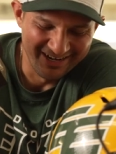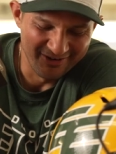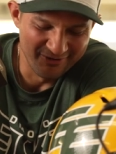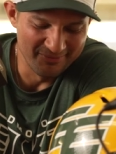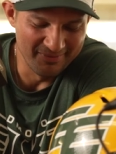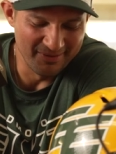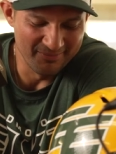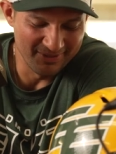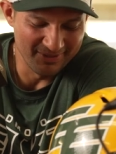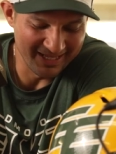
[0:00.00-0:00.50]
I
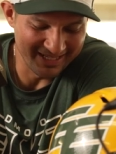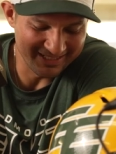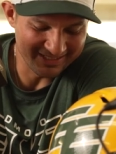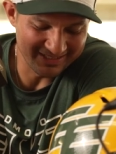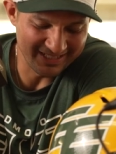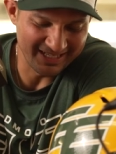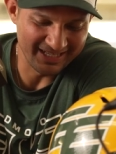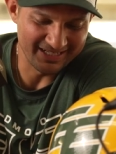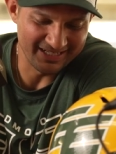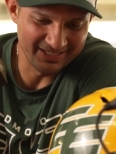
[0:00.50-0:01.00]
remember
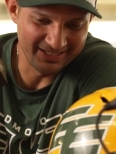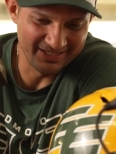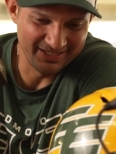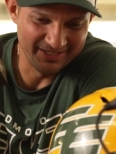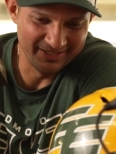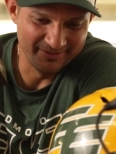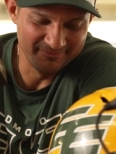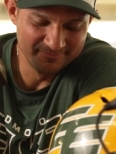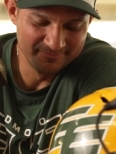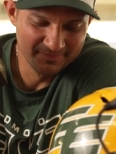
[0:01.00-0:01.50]

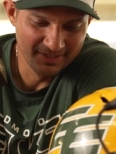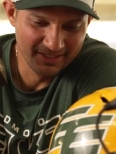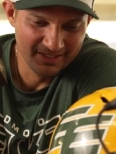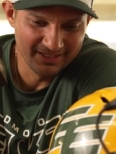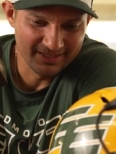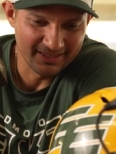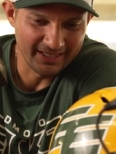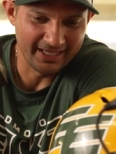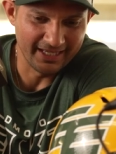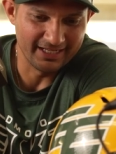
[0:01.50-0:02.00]
that
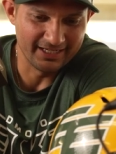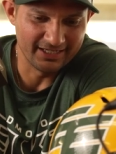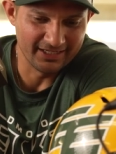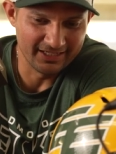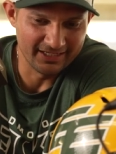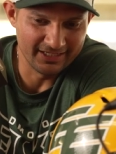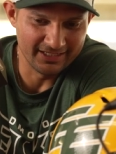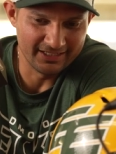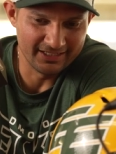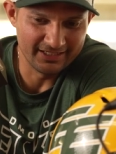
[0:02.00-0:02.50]

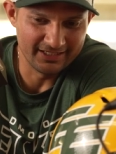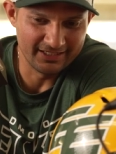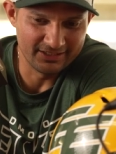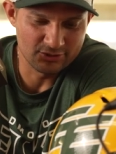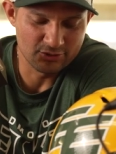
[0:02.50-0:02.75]
in